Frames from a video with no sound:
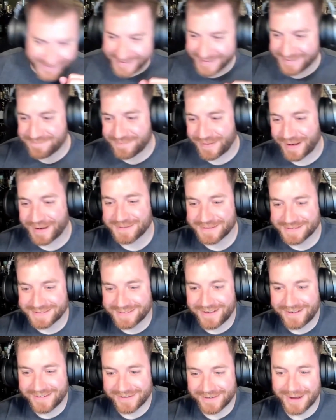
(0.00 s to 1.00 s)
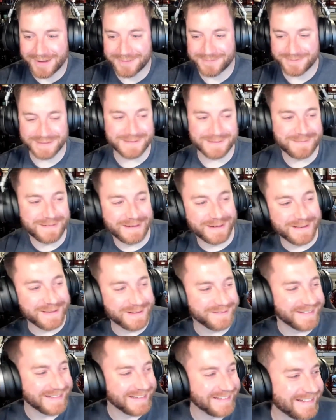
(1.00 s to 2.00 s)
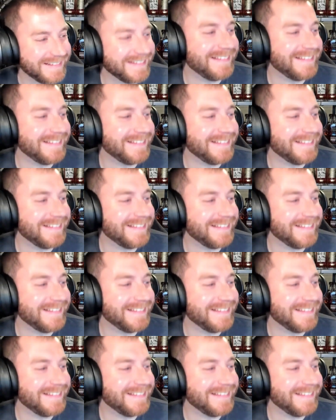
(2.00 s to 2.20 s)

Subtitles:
He'd probably log off in the middle of it.